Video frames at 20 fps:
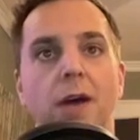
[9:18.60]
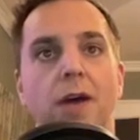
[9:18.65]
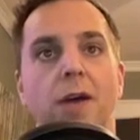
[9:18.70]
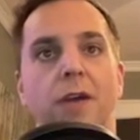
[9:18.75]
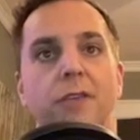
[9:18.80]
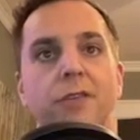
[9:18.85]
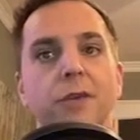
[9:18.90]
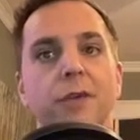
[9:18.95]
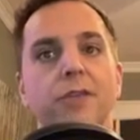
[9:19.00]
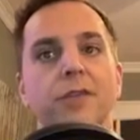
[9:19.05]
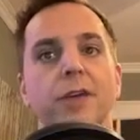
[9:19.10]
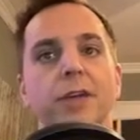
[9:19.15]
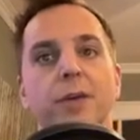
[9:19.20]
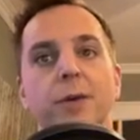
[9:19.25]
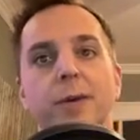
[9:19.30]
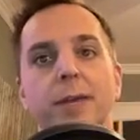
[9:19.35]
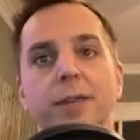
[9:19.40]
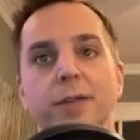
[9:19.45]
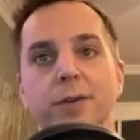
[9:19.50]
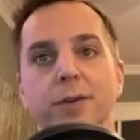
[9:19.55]
So it's like you
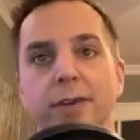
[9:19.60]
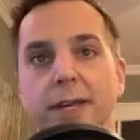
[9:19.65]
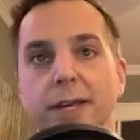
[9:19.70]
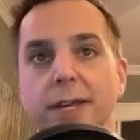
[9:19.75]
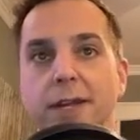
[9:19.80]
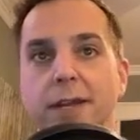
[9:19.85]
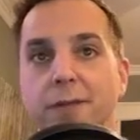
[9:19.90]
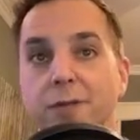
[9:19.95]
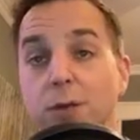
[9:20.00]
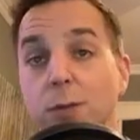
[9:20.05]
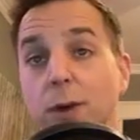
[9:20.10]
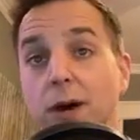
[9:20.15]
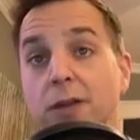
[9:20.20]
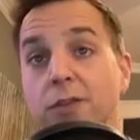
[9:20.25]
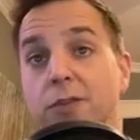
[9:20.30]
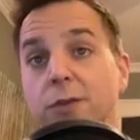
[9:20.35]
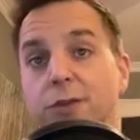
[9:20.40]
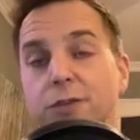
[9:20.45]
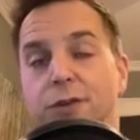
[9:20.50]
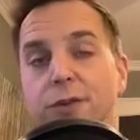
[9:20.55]
either need, if you want
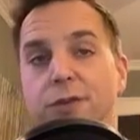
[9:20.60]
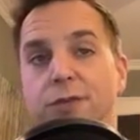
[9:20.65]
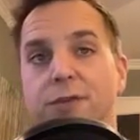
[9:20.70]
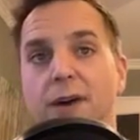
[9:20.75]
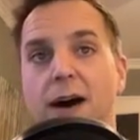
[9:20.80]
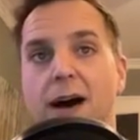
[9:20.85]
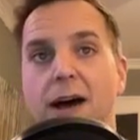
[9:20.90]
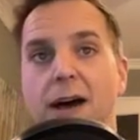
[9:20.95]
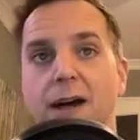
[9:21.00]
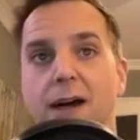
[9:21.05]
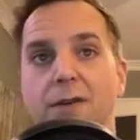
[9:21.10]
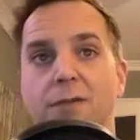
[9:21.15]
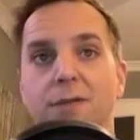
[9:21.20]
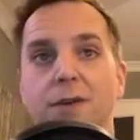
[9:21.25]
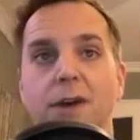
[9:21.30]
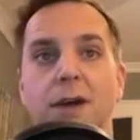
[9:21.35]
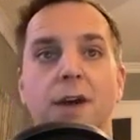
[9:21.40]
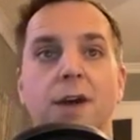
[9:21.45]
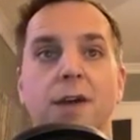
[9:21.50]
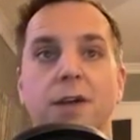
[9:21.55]
to do 2 to 5,
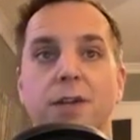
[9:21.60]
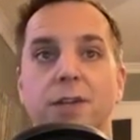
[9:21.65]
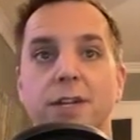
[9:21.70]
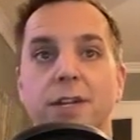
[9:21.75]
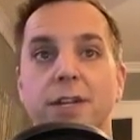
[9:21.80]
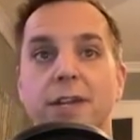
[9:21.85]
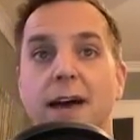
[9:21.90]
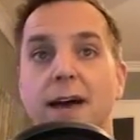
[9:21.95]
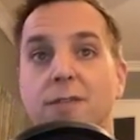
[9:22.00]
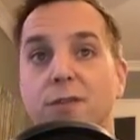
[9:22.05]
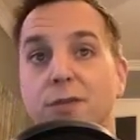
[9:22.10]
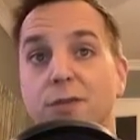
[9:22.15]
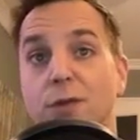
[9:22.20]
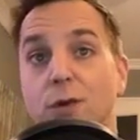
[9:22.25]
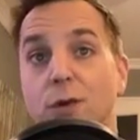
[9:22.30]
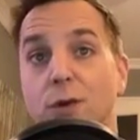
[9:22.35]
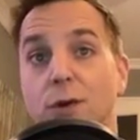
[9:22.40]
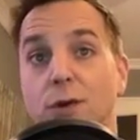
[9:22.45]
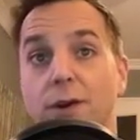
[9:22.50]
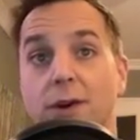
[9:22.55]
you need to have your
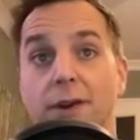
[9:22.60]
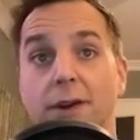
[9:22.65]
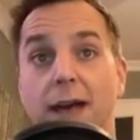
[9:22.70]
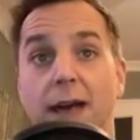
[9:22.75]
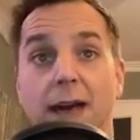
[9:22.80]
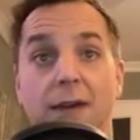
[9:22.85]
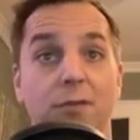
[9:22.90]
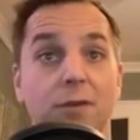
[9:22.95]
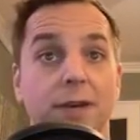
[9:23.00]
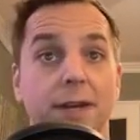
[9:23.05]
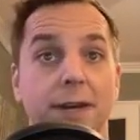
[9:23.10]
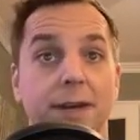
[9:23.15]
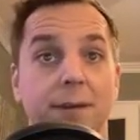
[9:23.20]
forward have like